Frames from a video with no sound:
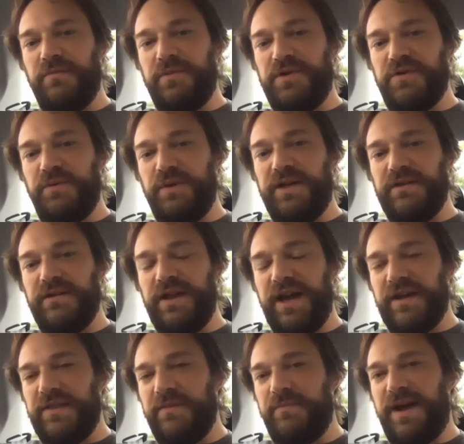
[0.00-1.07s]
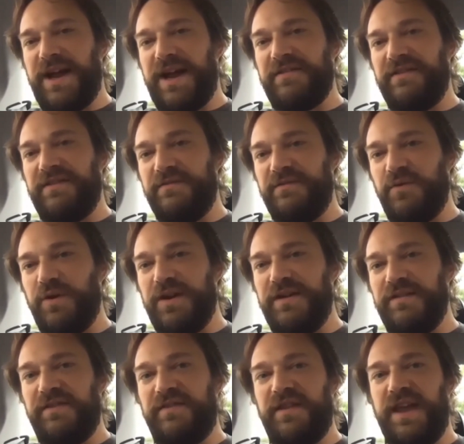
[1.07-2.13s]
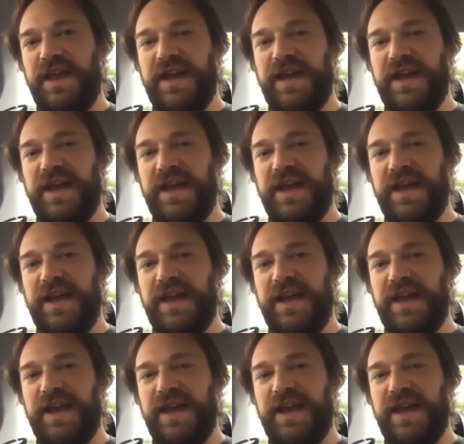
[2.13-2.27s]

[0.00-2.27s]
between like the passive voice,